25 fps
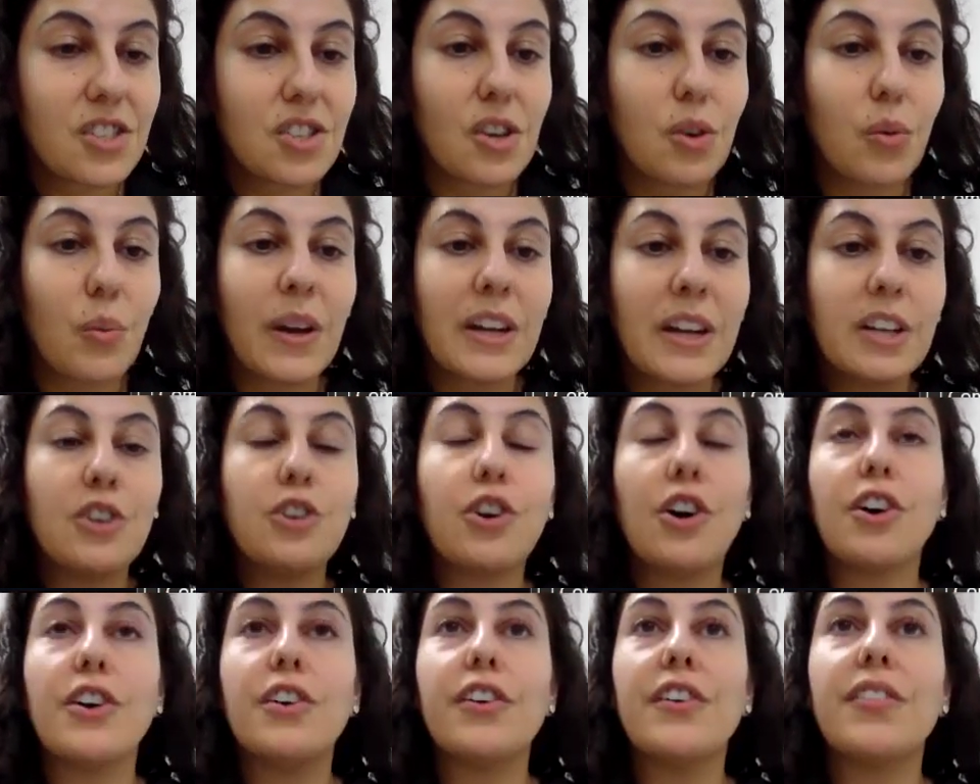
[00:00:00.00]
So we
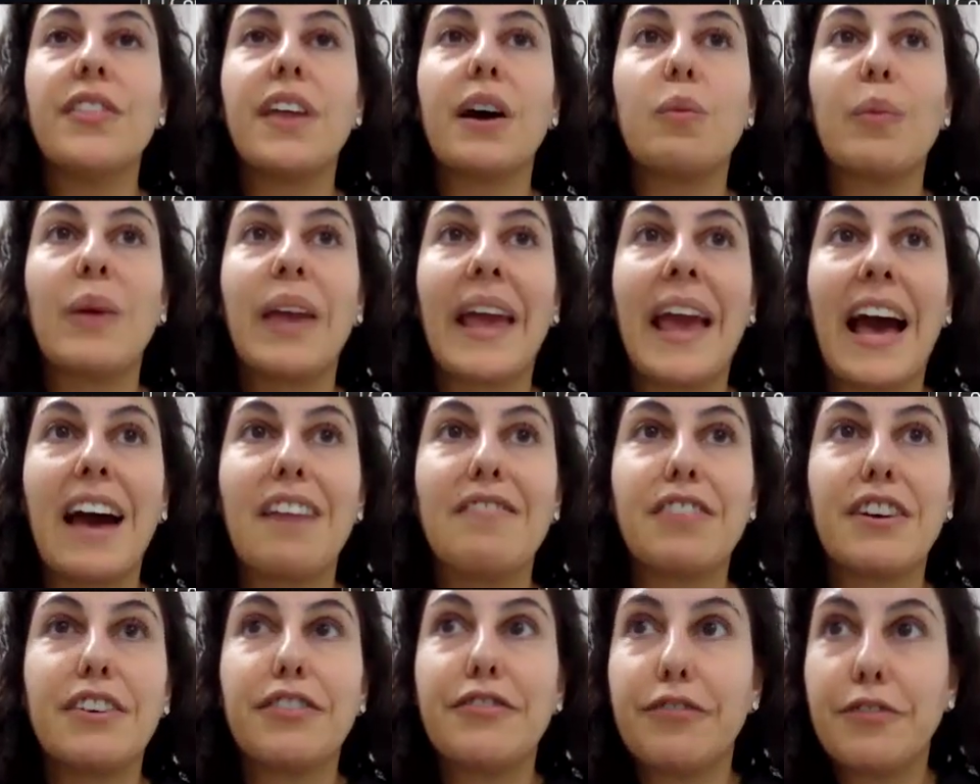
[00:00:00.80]
know that we
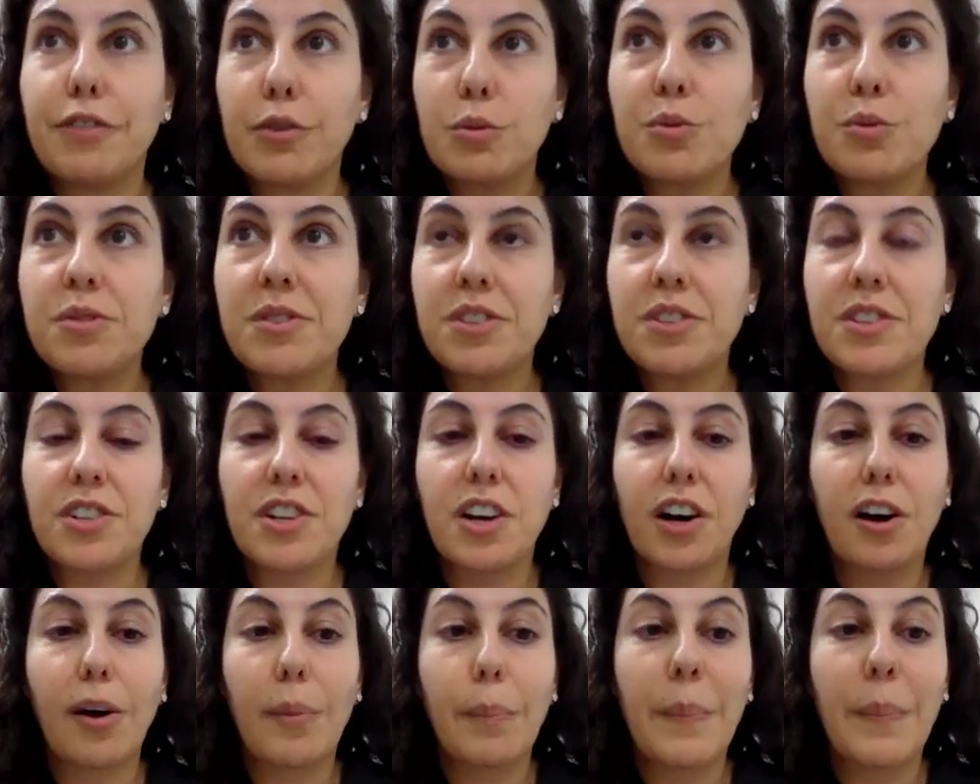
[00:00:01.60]
have a full
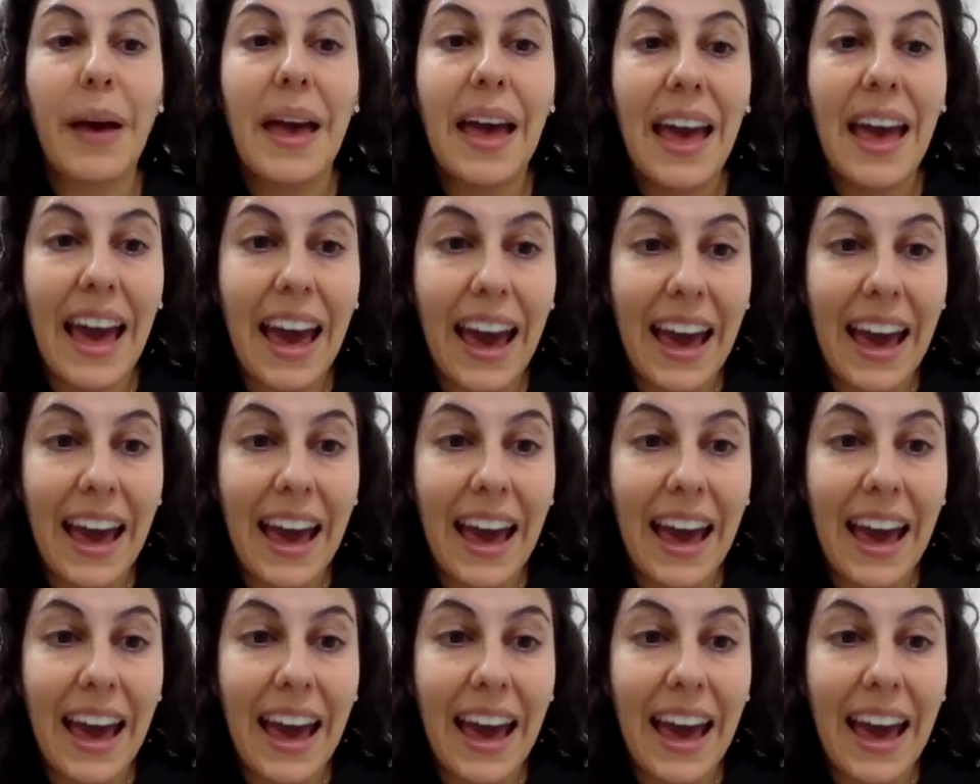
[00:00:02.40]
stop